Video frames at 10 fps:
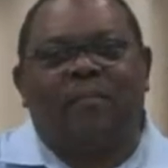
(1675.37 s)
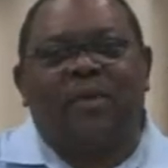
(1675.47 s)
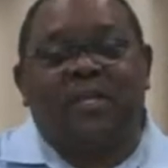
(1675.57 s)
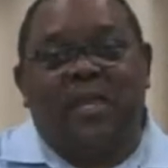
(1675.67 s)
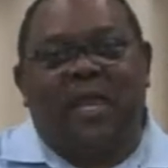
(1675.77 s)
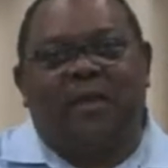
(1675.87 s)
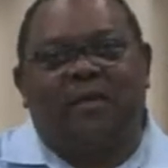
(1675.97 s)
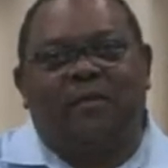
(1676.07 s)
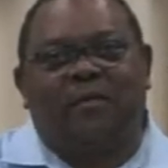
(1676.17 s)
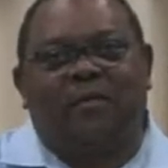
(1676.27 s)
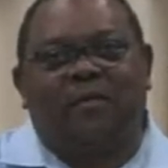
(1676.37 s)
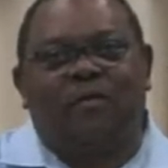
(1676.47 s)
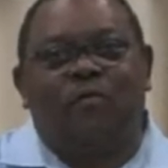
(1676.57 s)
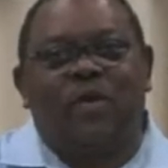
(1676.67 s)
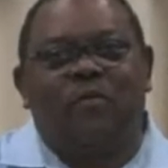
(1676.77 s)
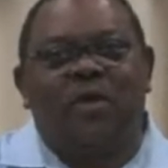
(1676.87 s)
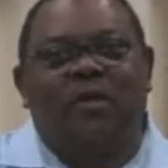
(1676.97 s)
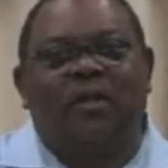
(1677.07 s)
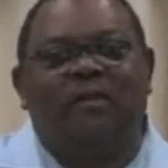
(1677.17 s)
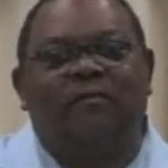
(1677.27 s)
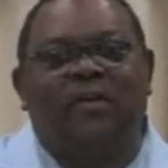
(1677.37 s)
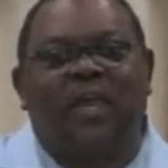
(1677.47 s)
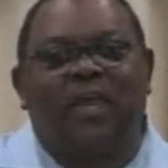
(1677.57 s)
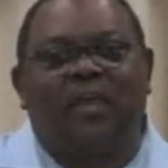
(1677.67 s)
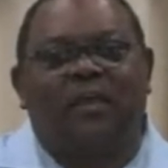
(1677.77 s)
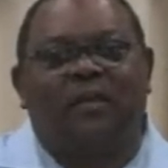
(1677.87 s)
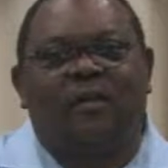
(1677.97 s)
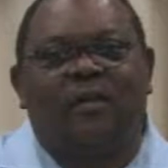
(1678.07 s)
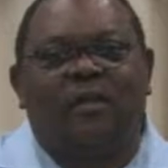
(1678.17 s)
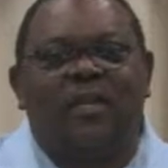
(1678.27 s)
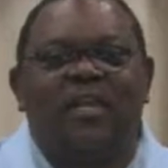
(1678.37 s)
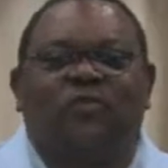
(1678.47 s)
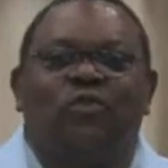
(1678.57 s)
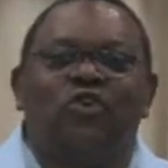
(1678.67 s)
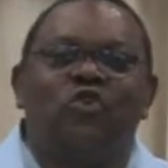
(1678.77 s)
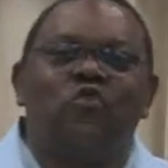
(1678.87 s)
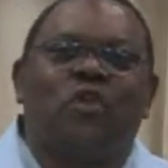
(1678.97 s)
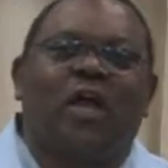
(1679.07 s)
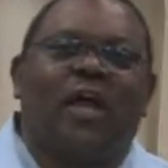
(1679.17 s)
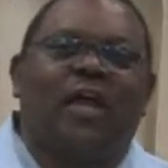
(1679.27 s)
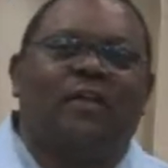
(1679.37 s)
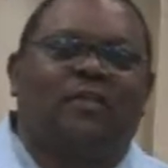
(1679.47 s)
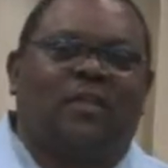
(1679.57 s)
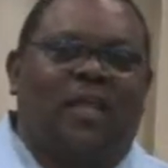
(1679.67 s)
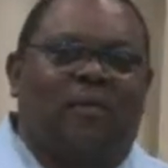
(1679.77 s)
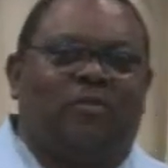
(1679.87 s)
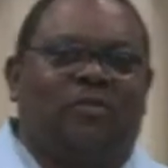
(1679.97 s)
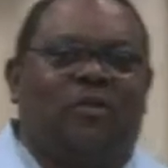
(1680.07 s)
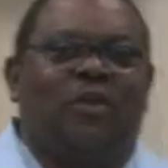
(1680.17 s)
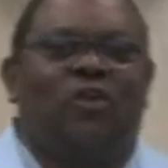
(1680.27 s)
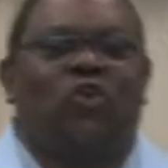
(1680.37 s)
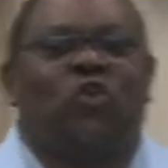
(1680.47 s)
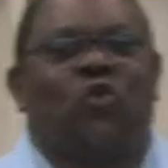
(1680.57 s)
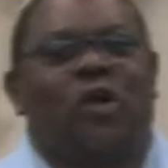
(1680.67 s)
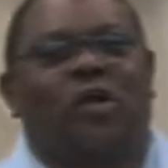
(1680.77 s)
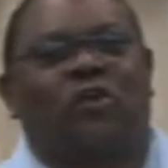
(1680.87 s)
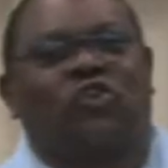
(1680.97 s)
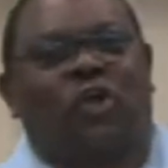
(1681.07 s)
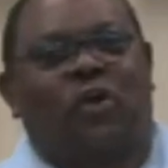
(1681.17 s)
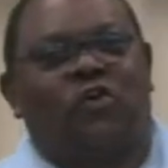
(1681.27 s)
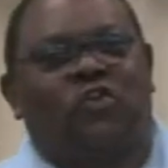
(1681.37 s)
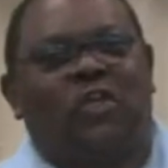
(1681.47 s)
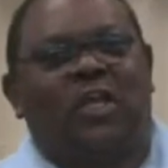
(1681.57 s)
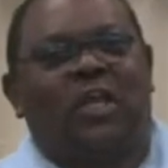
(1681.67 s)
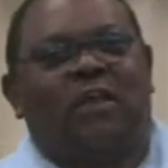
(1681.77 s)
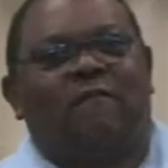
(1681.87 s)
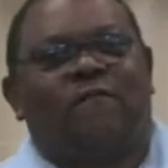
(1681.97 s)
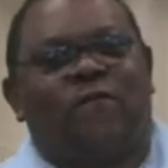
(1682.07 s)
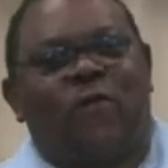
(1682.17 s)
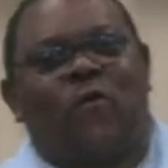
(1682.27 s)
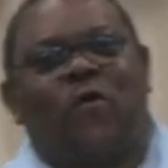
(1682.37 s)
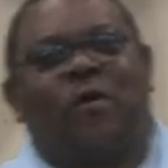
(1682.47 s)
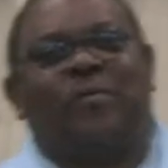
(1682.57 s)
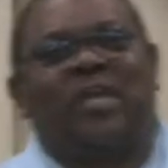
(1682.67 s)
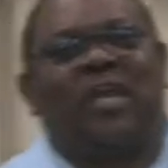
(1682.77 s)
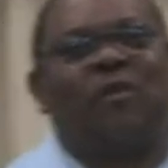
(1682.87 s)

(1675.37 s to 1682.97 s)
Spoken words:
But yet, we will live again. These were new concepts to a church formed